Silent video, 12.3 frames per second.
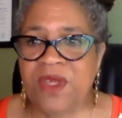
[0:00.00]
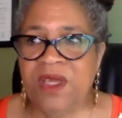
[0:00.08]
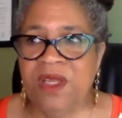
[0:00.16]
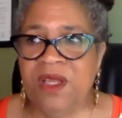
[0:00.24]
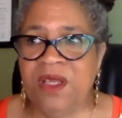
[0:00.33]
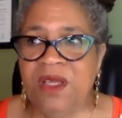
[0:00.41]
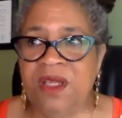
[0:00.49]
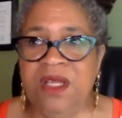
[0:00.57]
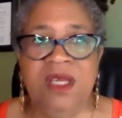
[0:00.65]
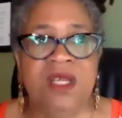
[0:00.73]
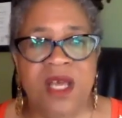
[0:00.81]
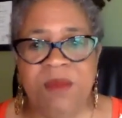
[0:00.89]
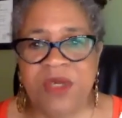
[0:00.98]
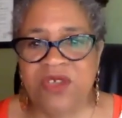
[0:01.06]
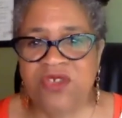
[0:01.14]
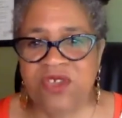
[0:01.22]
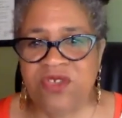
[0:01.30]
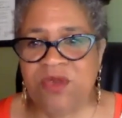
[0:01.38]
an economic
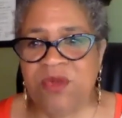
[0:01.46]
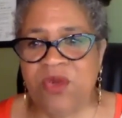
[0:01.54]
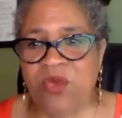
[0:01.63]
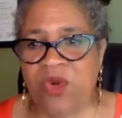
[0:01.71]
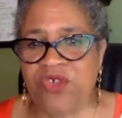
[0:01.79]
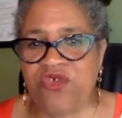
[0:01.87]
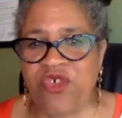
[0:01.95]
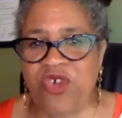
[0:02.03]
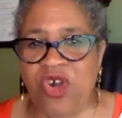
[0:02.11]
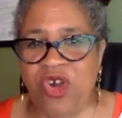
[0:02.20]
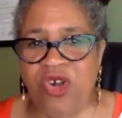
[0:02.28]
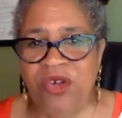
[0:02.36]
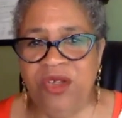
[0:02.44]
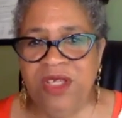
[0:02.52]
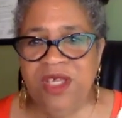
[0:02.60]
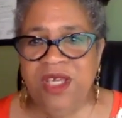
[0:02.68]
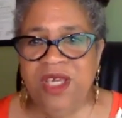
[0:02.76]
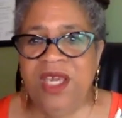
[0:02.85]
system that works for all.
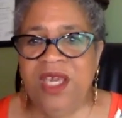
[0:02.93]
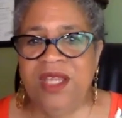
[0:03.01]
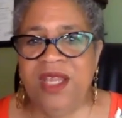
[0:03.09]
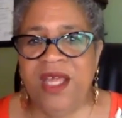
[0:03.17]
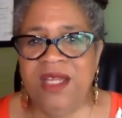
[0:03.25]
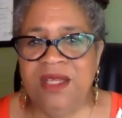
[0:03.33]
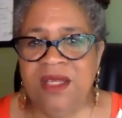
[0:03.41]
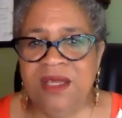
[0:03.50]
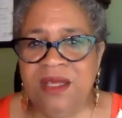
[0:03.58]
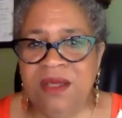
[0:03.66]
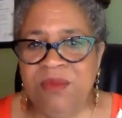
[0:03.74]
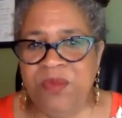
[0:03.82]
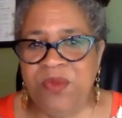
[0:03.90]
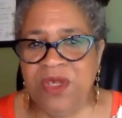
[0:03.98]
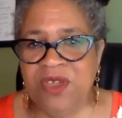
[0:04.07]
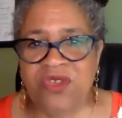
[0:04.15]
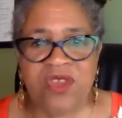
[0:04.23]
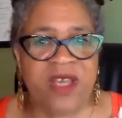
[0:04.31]
And that
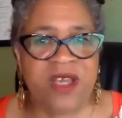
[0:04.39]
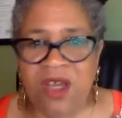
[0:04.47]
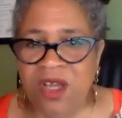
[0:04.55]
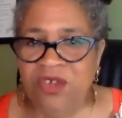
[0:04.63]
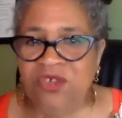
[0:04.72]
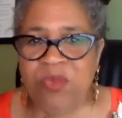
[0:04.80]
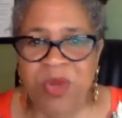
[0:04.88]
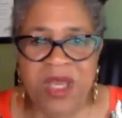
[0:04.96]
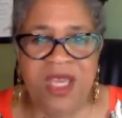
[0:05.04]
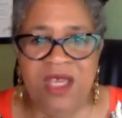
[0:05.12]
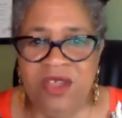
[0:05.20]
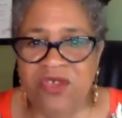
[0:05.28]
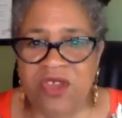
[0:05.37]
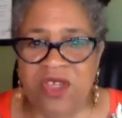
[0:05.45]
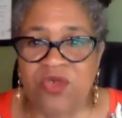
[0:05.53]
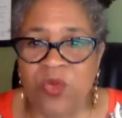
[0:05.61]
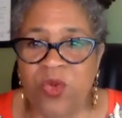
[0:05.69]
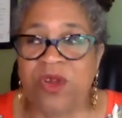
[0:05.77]
it's like 100-page,
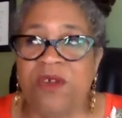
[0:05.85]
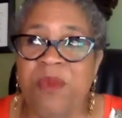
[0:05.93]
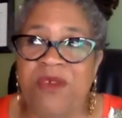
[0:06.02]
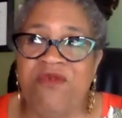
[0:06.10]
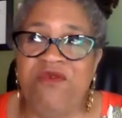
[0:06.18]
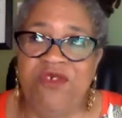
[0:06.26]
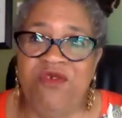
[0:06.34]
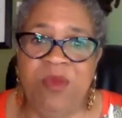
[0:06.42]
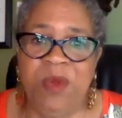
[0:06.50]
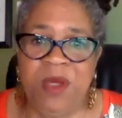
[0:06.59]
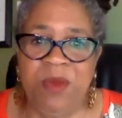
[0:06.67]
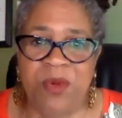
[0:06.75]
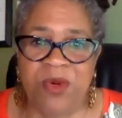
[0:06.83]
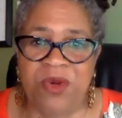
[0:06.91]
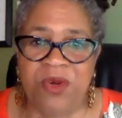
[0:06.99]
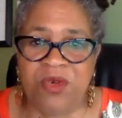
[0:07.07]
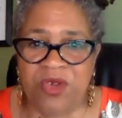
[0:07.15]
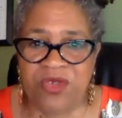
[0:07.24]
it's work of about 50 people
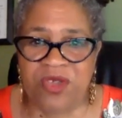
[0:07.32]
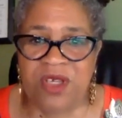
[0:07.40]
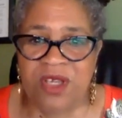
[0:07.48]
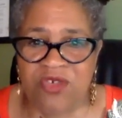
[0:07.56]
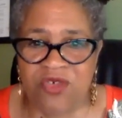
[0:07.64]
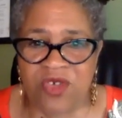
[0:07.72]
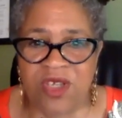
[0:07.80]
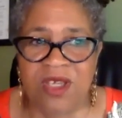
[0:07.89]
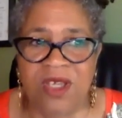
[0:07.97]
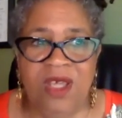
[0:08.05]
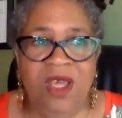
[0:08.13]
across the country,